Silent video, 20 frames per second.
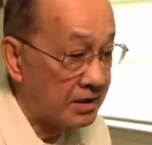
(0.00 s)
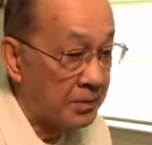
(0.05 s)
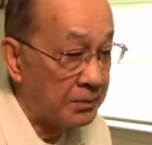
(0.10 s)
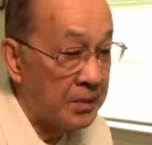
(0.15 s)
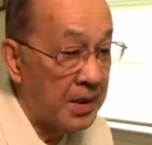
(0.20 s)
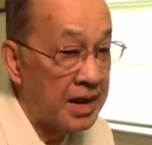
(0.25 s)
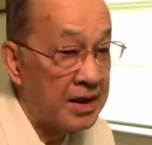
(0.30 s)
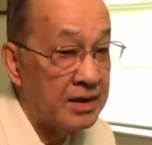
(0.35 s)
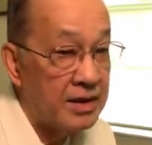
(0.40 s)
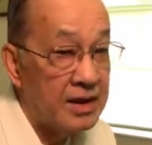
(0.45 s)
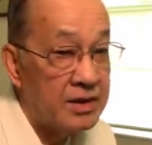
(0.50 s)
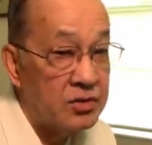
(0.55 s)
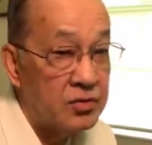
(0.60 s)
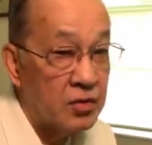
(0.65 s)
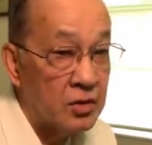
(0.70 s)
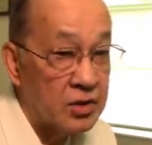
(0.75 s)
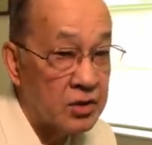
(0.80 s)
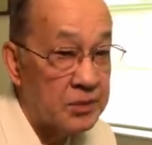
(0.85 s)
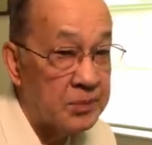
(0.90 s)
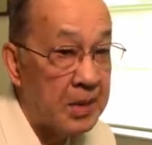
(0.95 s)

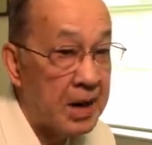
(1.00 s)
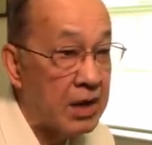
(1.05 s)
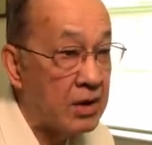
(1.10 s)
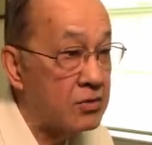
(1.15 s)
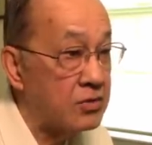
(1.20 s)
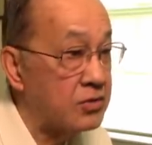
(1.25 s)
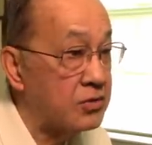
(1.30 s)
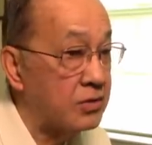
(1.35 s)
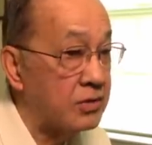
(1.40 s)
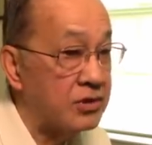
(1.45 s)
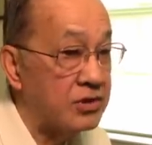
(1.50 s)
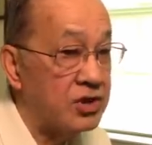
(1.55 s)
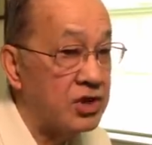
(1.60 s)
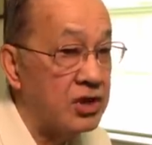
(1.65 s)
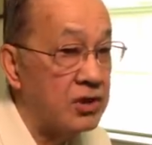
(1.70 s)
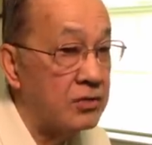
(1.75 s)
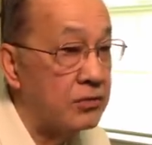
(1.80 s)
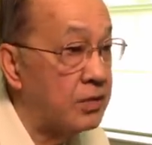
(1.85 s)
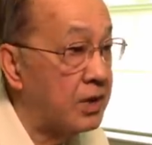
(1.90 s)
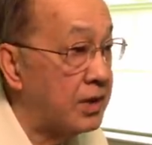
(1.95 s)
dependents or spouse and
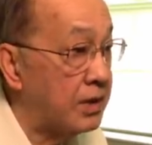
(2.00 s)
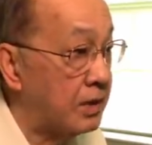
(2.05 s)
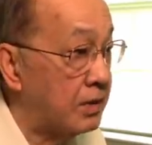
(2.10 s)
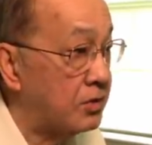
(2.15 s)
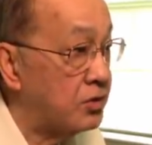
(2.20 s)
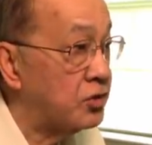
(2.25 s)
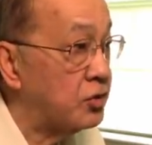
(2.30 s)
children